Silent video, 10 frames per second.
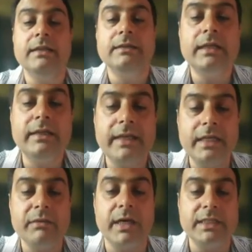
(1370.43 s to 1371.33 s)
Then
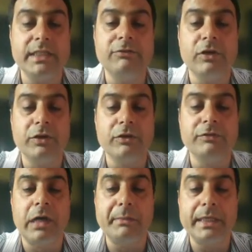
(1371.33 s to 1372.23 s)
create a budget for your
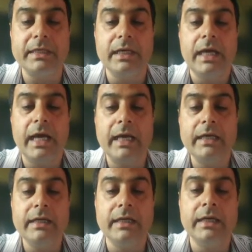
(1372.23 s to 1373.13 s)
farming
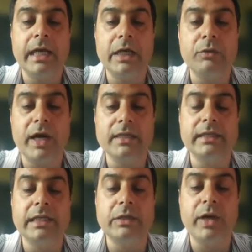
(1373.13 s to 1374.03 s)
and acquire
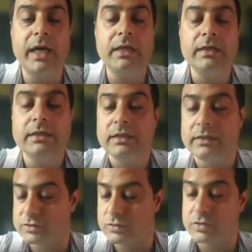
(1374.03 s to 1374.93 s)
the required
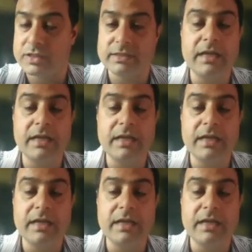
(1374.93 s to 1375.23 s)
resources.